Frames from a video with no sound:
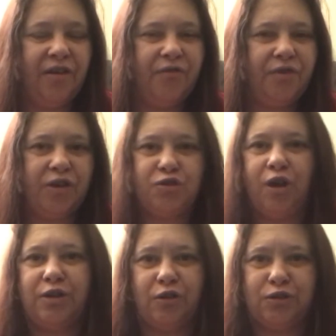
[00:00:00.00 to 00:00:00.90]
I try
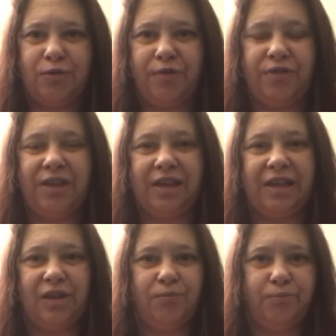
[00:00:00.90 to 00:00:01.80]
not to overthink
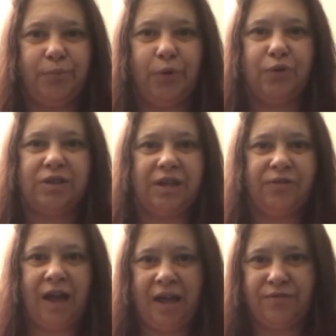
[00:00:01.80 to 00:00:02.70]
it, but if I
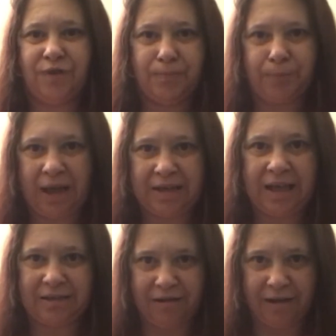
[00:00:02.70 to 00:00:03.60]
have a bad head
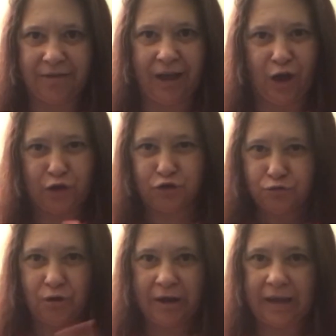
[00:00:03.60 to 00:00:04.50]
like that, I
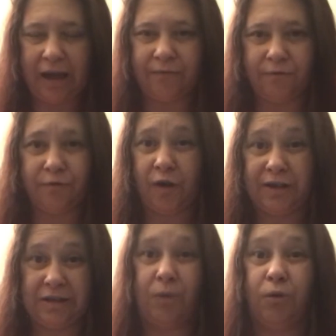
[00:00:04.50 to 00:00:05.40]
try and
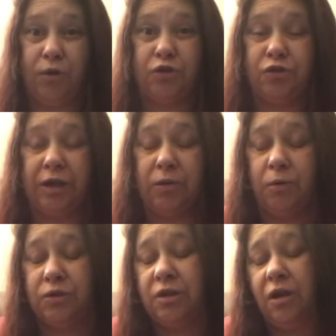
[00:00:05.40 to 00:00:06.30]
find out what the trigger
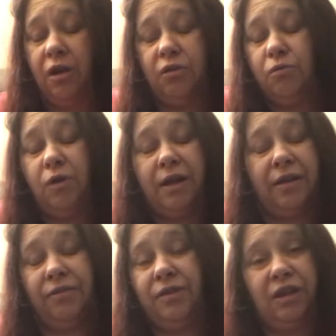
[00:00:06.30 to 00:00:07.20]
was, and all I
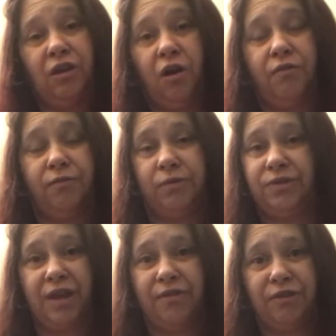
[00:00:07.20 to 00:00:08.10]
can think of with
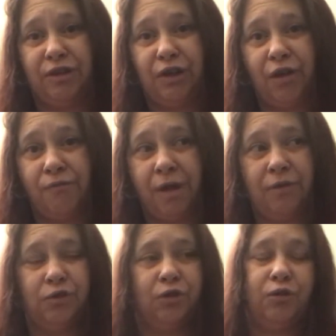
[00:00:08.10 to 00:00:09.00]
everything going
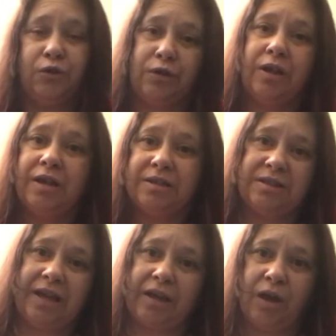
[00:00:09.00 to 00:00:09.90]
around, and couldn't
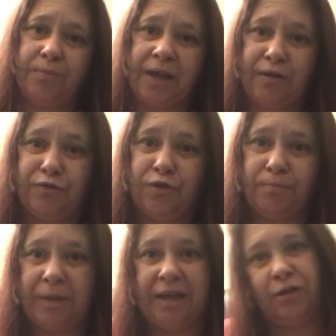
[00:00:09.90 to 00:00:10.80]
take hubby out for a
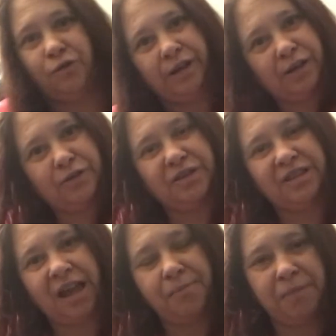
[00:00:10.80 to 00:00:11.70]
meal, or he couldn't
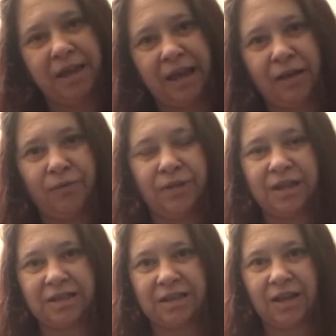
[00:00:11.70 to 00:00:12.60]
take me out and
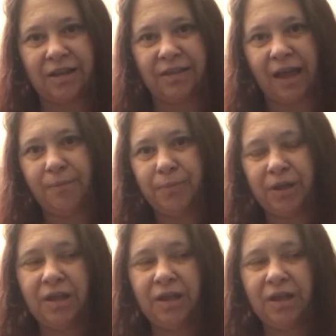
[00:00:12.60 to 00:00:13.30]
things like that, but